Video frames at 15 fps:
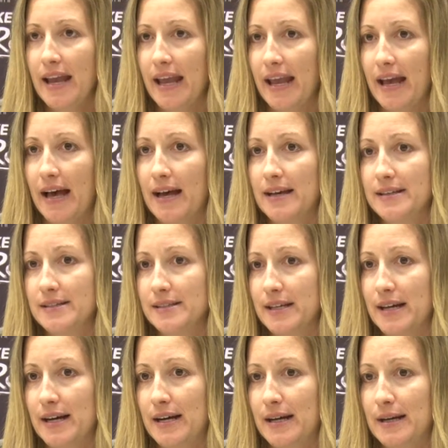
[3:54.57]
and
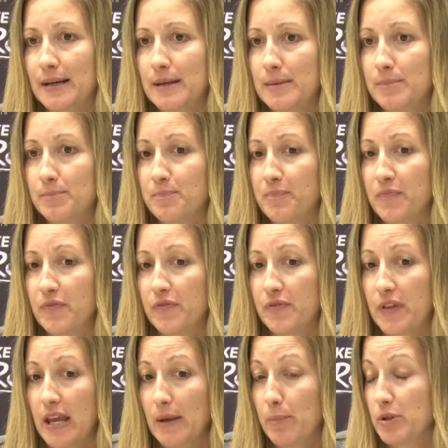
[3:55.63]

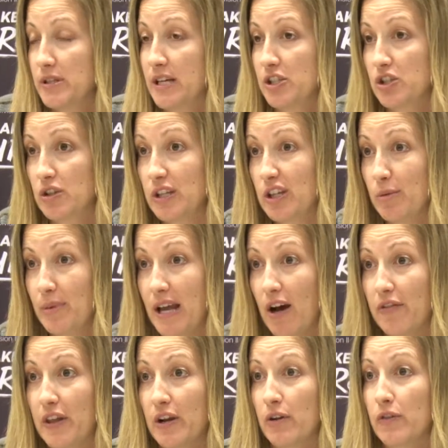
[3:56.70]
they potentially could be
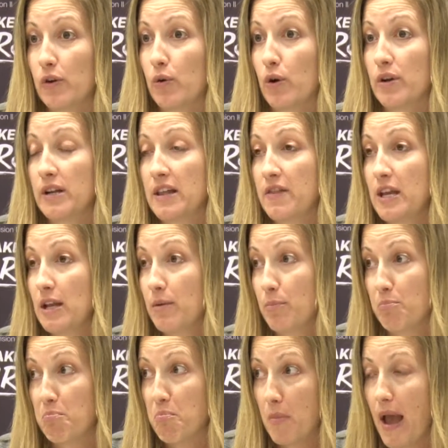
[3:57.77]
out there on the court, and I think
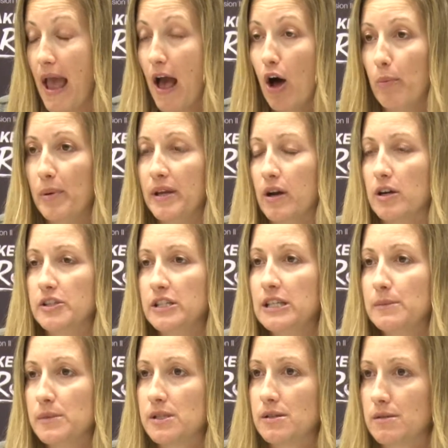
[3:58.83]
helping our
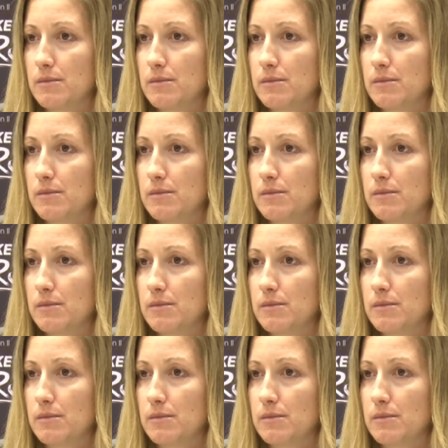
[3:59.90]
teams